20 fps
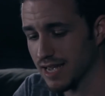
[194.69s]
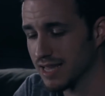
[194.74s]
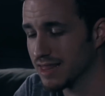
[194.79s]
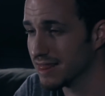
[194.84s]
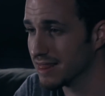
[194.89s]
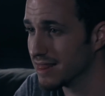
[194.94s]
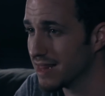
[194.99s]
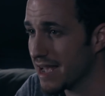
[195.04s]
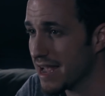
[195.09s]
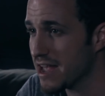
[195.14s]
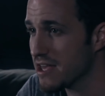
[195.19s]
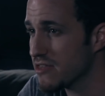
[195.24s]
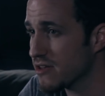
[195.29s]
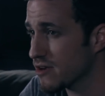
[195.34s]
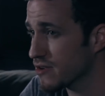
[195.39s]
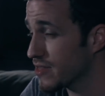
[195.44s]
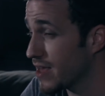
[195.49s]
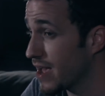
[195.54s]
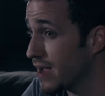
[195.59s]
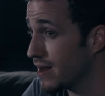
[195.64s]
I lay
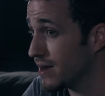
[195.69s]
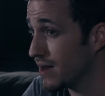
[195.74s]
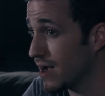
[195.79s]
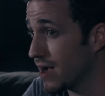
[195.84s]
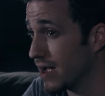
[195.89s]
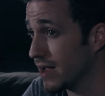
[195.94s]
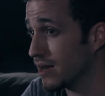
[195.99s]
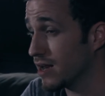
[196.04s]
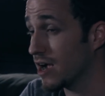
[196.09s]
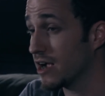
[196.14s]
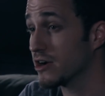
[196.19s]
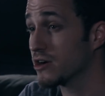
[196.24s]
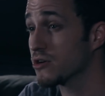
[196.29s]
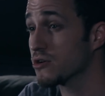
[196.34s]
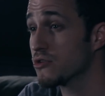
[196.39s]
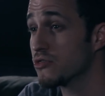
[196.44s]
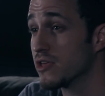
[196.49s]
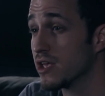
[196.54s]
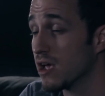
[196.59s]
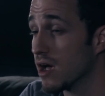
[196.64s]
there that night, I
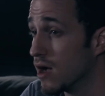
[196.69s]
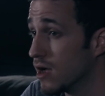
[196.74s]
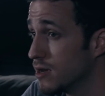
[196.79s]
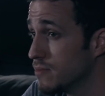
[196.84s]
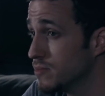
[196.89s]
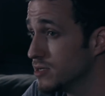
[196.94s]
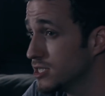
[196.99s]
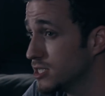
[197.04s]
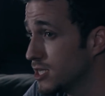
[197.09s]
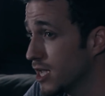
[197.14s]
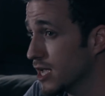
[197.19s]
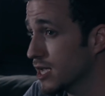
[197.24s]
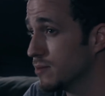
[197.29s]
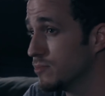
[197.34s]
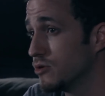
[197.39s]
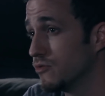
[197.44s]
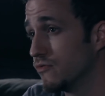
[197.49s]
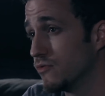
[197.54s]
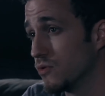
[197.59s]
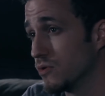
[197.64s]
heard the
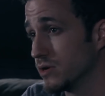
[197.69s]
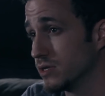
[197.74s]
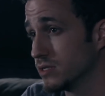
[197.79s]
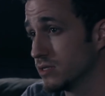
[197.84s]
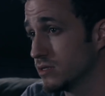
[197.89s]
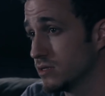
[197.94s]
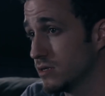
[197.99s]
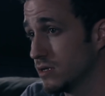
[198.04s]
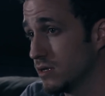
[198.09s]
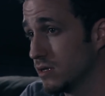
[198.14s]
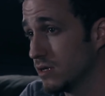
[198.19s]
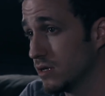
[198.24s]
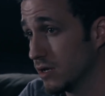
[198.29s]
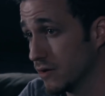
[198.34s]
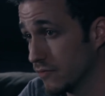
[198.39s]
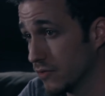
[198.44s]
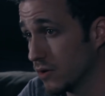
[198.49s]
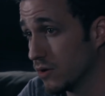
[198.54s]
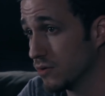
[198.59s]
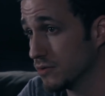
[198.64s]
unmistakable voice
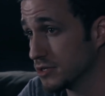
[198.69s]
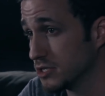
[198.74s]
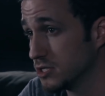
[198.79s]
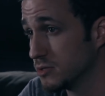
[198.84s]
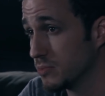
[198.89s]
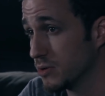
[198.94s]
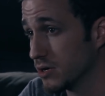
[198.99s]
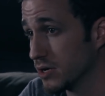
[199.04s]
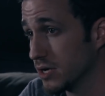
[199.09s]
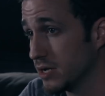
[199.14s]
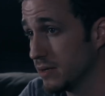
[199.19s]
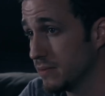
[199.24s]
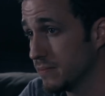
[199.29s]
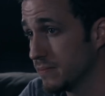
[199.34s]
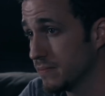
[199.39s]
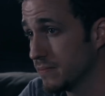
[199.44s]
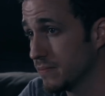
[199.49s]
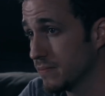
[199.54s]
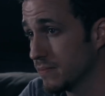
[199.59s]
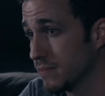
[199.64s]
of the Holy Spirit.
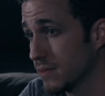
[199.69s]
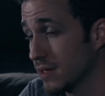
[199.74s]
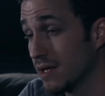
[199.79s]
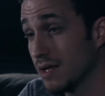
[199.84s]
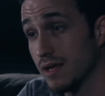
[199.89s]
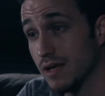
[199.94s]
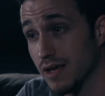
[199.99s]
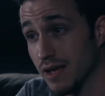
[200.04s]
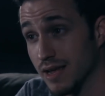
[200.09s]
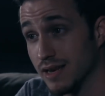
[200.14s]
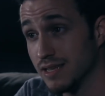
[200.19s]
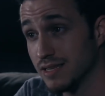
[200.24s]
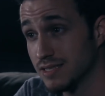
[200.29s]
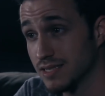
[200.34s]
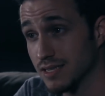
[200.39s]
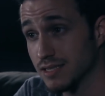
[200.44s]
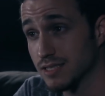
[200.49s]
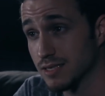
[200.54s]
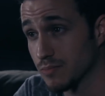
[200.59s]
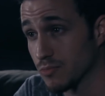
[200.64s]
And He
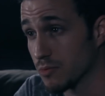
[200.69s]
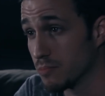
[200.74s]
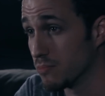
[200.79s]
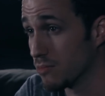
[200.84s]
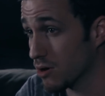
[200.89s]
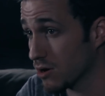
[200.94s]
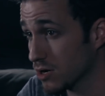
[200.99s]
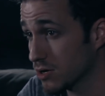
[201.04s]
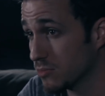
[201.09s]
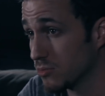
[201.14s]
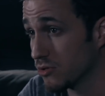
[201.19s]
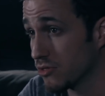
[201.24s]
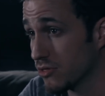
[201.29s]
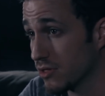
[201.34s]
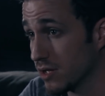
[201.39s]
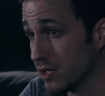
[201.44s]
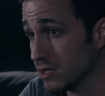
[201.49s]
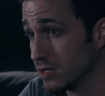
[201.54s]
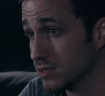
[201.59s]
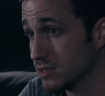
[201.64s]
said some remarkable
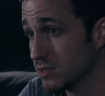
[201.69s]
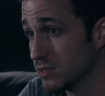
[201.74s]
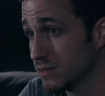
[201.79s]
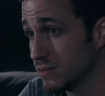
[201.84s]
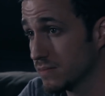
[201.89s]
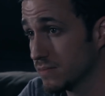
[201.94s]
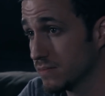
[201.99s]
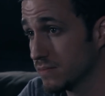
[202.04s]
things.